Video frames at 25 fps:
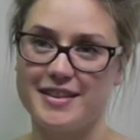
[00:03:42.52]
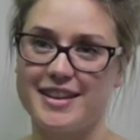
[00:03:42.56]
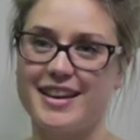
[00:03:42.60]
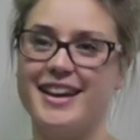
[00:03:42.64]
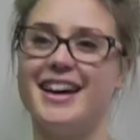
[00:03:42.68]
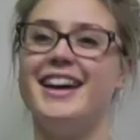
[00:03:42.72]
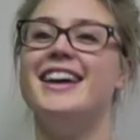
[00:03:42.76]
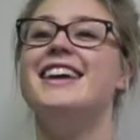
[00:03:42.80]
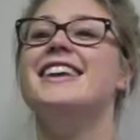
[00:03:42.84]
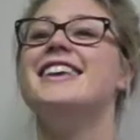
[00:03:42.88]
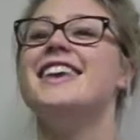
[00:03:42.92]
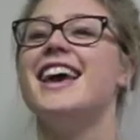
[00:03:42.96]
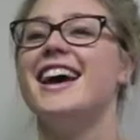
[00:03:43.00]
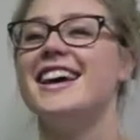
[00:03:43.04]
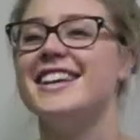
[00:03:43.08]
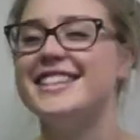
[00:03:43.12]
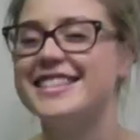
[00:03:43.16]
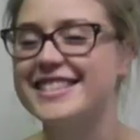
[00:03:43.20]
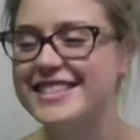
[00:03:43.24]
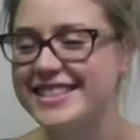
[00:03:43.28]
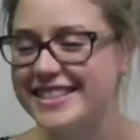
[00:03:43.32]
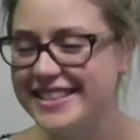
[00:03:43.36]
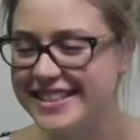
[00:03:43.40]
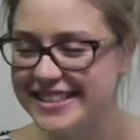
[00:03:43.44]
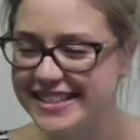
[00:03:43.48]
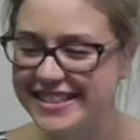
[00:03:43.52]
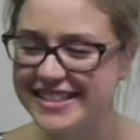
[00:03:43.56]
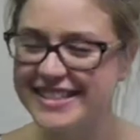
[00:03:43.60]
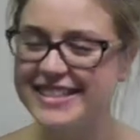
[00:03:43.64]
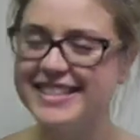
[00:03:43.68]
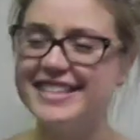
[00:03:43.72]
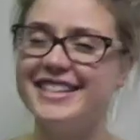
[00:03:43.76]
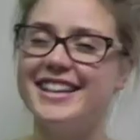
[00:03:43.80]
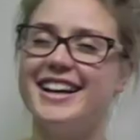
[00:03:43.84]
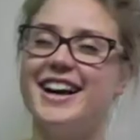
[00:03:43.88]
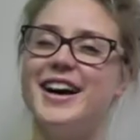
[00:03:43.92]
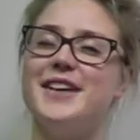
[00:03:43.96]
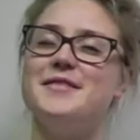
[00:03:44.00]
Yes.
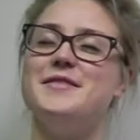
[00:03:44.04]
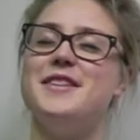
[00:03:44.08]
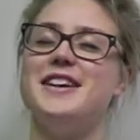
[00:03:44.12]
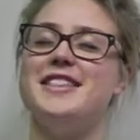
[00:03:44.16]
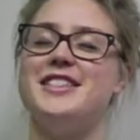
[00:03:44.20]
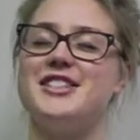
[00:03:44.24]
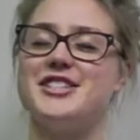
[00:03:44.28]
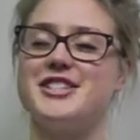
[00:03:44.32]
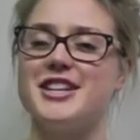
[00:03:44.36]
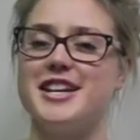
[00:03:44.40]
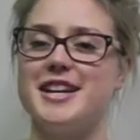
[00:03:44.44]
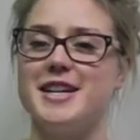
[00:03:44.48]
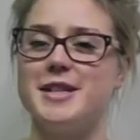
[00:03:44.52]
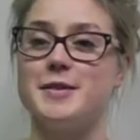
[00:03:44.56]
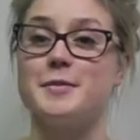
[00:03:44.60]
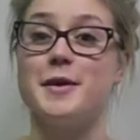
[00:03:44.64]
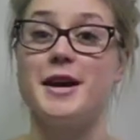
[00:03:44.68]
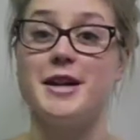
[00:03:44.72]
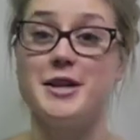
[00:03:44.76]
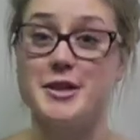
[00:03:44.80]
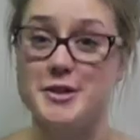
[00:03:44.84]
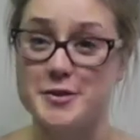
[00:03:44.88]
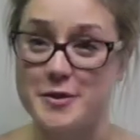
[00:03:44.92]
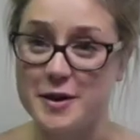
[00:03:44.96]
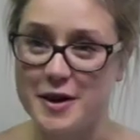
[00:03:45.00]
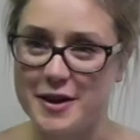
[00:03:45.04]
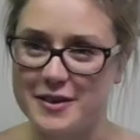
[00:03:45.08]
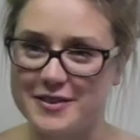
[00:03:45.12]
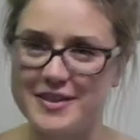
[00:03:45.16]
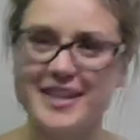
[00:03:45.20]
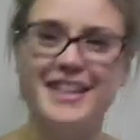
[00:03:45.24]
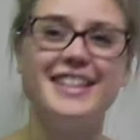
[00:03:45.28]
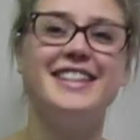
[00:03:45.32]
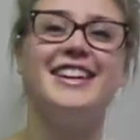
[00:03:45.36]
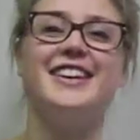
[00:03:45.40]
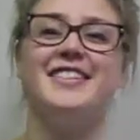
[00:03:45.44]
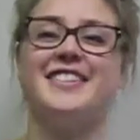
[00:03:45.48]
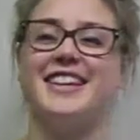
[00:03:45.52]
Me and the cheese, page
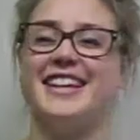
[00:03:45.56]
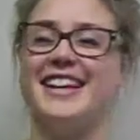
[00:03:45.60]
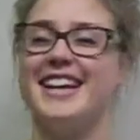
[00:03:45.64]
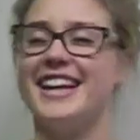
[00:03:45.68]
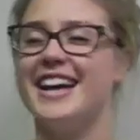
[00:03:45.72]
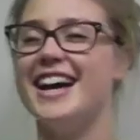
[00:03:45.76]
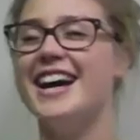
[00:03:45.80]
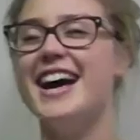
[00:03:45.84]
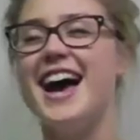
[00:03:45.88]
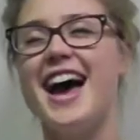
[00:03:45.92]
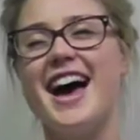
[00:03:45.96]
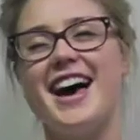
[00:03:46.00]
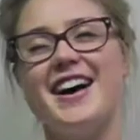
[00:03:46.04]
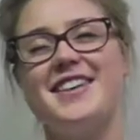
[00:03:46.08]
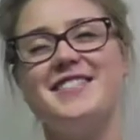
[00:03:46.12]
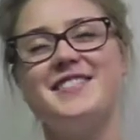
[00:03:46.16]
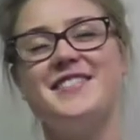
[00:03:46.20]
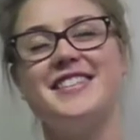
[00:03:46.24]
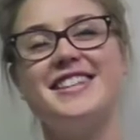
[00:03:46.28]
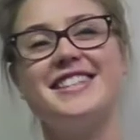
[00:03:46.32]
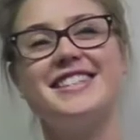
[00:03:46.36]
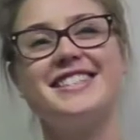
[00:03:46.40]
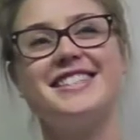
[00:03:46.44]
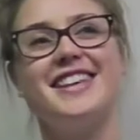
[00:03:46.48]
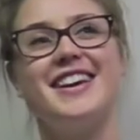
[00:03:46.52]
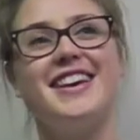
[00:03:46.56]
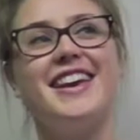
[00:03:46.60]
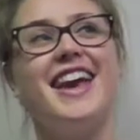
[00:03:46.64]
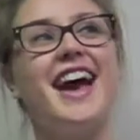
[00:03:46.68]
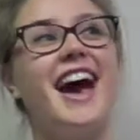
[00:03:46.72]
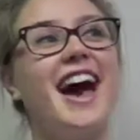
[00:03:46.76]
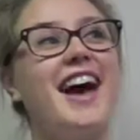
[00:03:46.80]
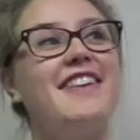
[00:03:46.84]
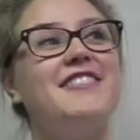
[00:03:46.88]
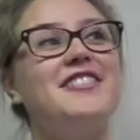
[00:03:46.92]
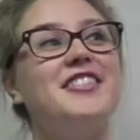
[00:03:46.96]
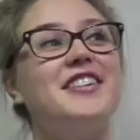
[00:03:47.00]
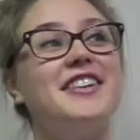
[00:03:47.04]
12. No, I'm kidding. So
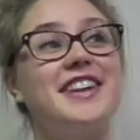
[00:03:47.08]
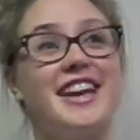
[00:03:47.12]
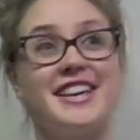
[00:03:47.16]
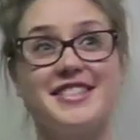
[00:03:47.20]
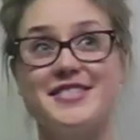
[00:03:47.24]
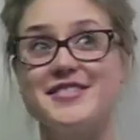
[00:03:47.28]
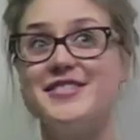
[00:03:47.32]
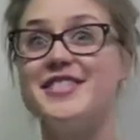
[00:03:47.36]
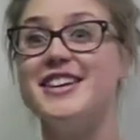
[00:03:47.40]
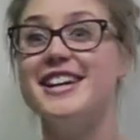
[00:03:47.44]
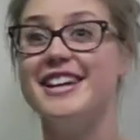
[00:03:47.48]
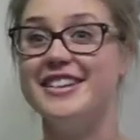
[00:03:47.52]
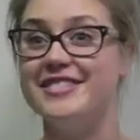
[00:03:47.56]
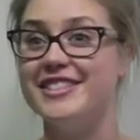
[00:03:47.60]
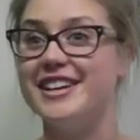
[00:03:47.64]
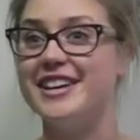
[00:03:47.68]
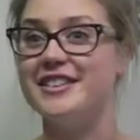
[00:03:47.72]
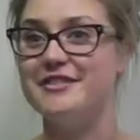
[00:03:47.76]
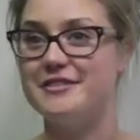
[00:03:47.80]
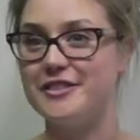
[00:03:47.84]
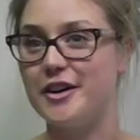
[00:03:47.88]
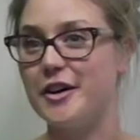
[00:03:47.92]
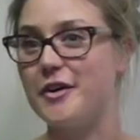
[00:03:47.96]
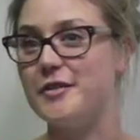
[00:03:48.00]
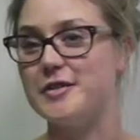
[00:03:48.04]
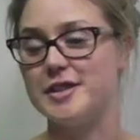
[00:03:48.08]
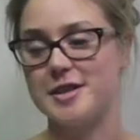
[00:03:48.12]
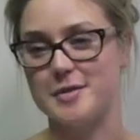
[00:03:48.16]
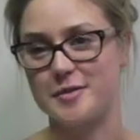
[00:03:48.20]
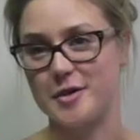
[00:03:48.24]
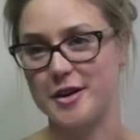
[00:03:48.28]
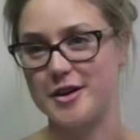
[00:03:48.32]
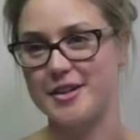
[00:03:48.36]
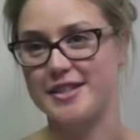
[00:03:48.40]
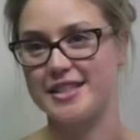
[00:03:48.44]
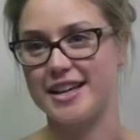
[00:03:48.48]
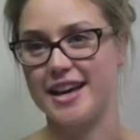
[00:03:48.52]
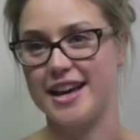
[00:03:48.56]
yeah, everyone gets really, really involved in the
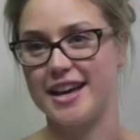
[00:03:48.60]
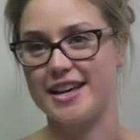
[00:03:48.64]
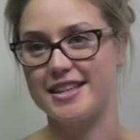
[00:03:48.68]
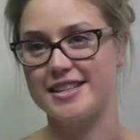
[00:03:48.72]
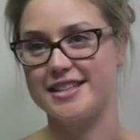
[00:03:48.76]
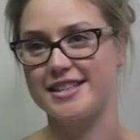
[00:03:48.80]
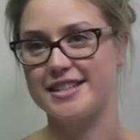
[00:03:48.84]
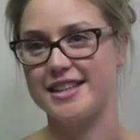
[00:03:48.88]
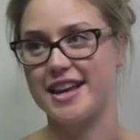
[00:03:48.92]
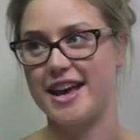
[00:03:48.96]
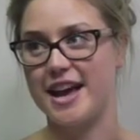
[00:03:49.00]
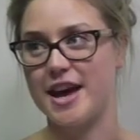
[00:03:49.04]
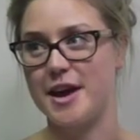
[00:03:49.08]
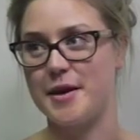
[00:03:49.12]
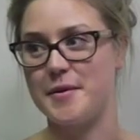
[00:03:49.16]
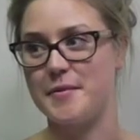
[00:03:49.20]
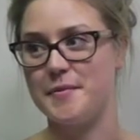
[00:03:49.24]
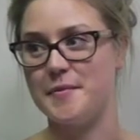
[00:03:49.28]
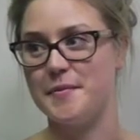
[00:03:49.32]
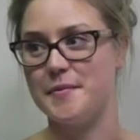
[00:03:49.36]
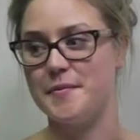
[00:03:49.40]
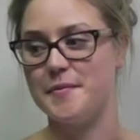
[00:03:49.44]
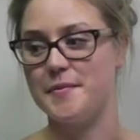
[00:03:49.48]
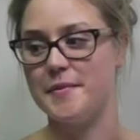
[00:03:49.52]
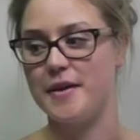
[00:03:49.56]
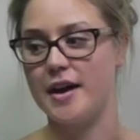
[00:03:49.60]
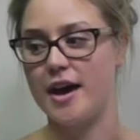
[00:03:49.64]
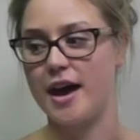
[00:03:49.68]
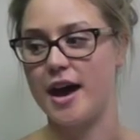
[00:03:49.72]
process, and